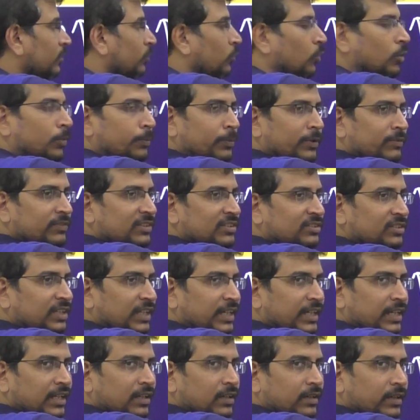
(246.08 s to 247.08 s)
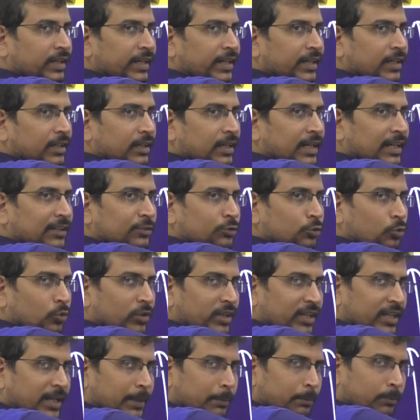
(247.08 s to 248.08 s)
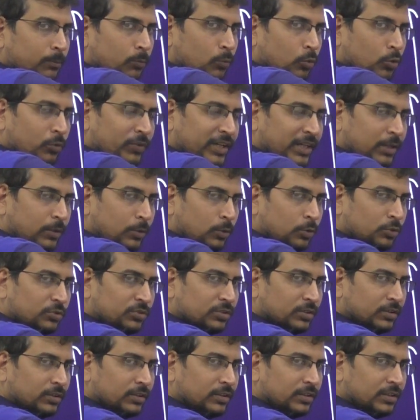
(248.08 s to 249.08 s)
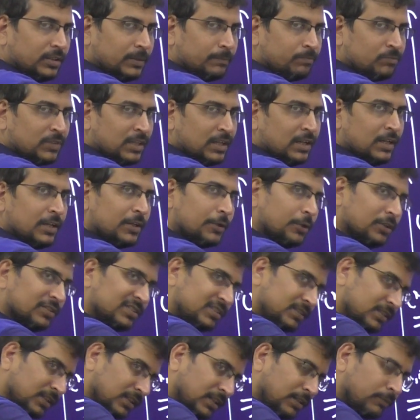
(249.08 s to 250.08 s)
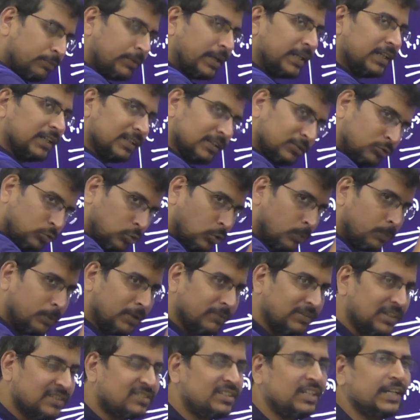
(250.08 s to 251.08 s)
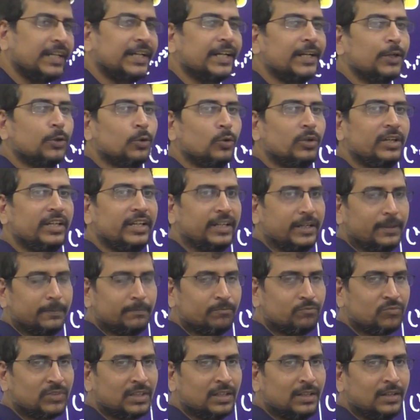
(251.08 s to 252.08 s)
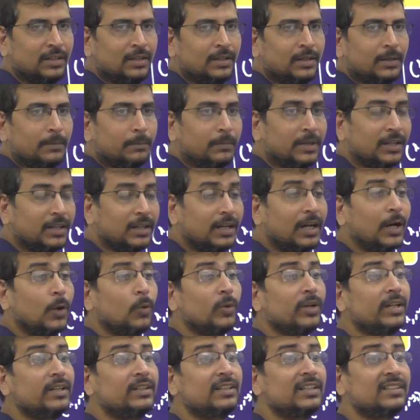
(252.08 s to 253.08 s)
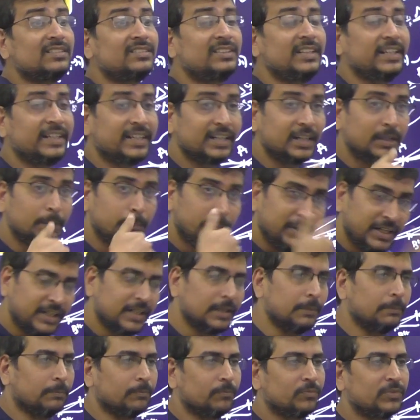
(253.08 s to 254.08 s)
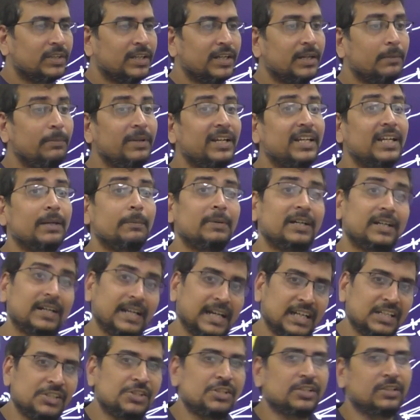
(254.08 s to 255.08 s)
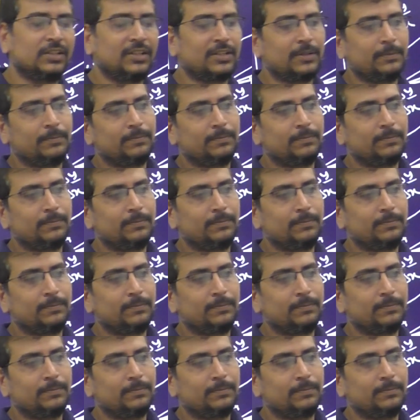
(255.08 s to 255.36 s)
slope of the secant, right? As you kept moving closer, you're still defining the slope of the secant only. But how did that secant become? It became a tangent.